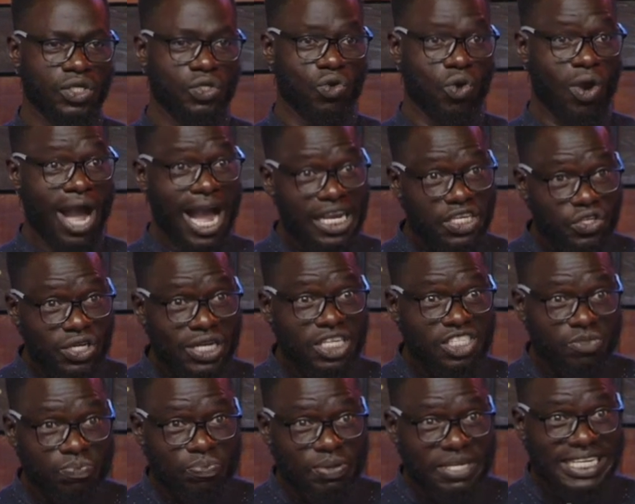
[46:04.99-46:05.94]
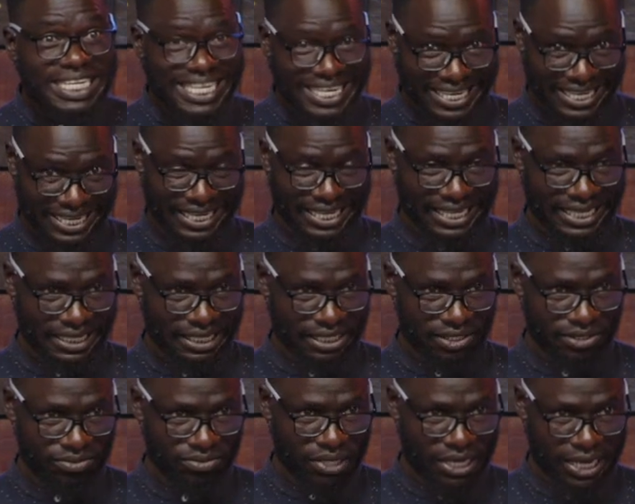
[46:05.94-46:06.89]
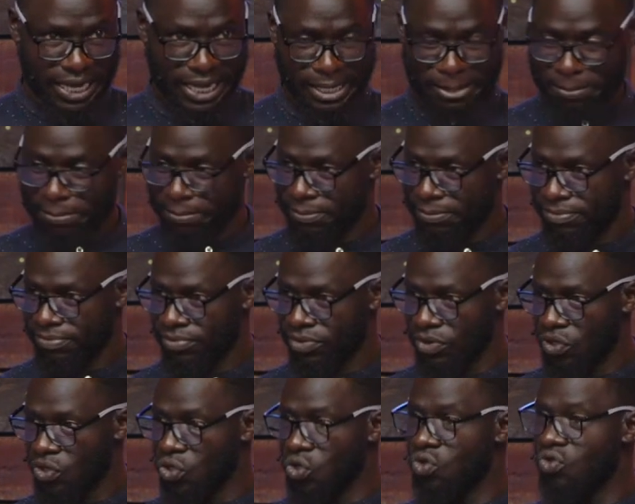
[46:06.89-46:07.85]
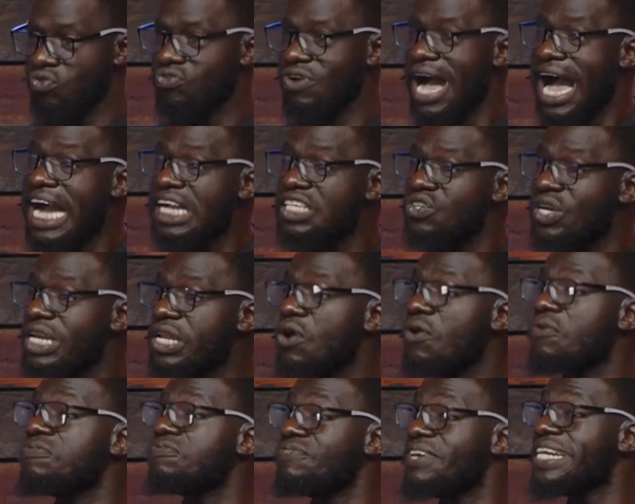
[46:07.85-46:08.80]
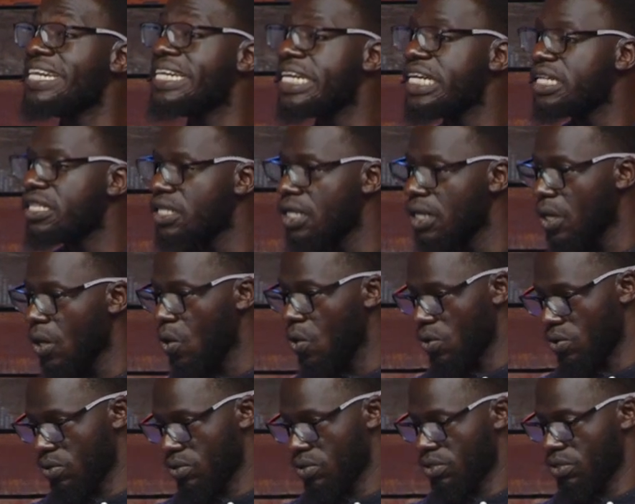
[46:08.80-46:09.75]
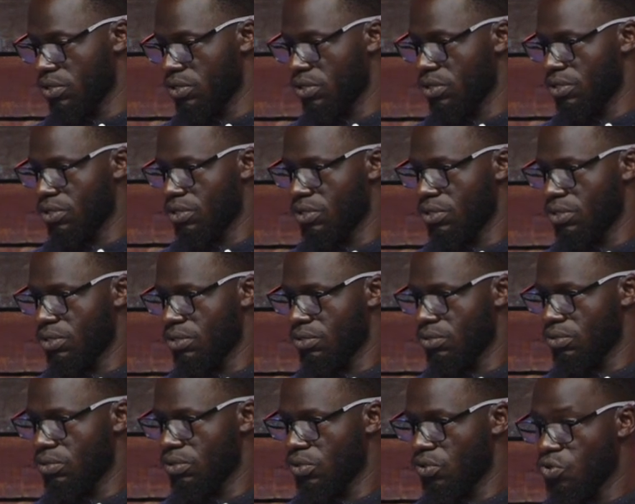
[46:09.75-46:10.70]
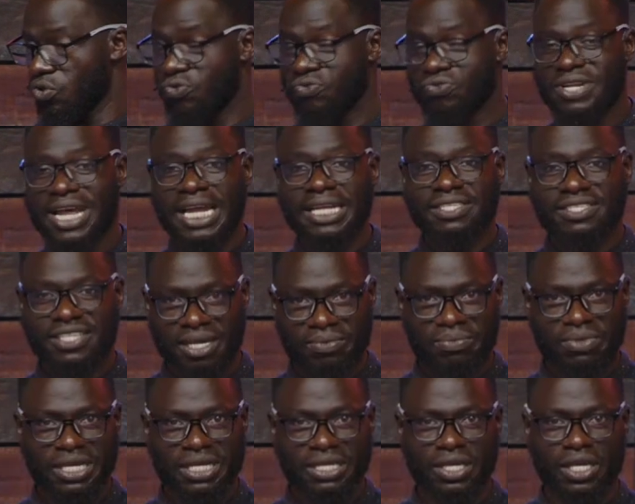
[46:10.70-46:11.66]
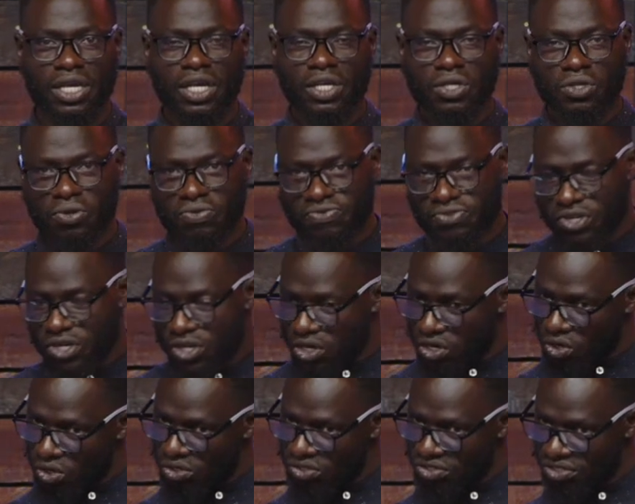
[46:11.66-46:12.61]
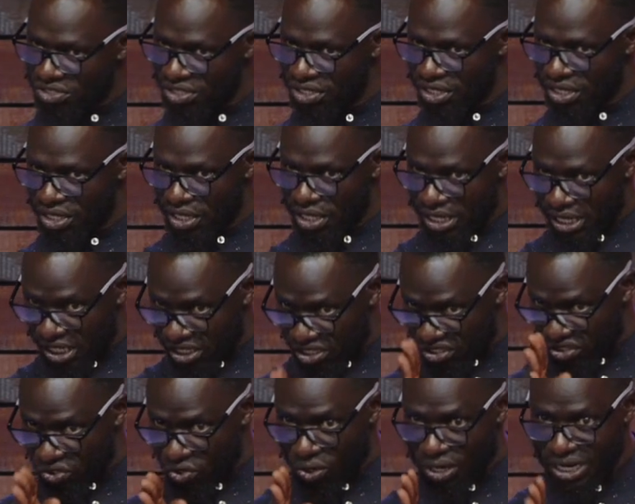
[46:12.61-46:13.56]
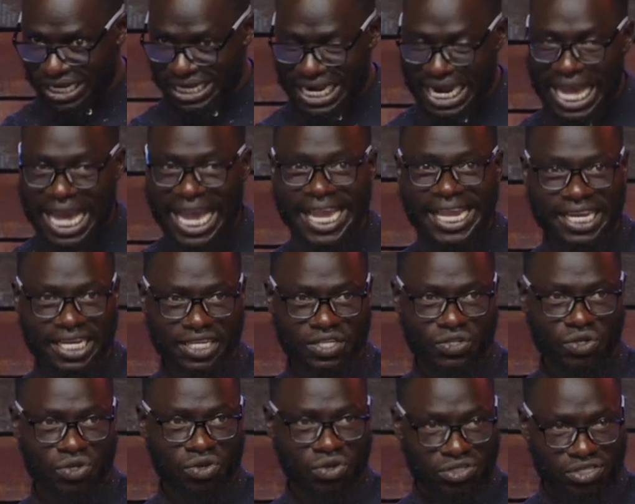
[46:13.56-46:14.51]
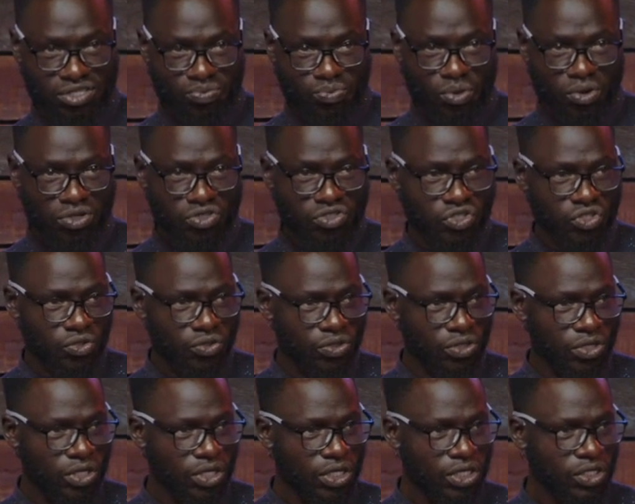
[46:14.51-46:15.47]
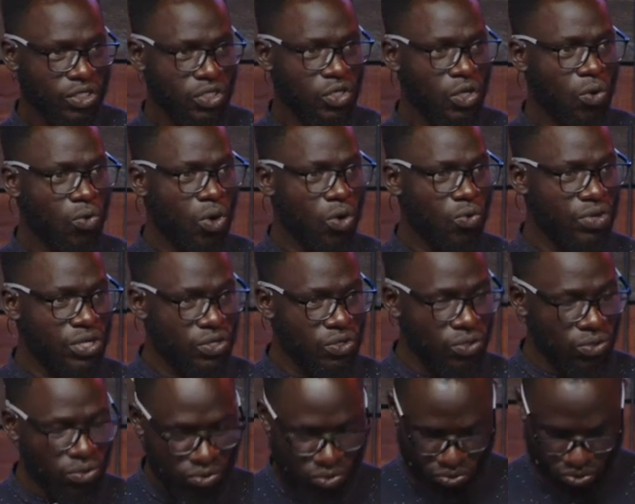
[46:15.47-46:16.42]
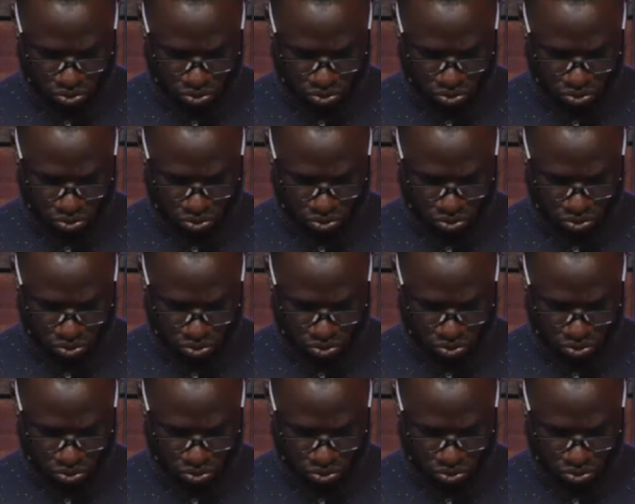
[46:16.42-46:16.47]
You're actually speeding, okay? You've actually offended the law. You've done something, you've crossed a solid line. You're not supposed to. You know what we do?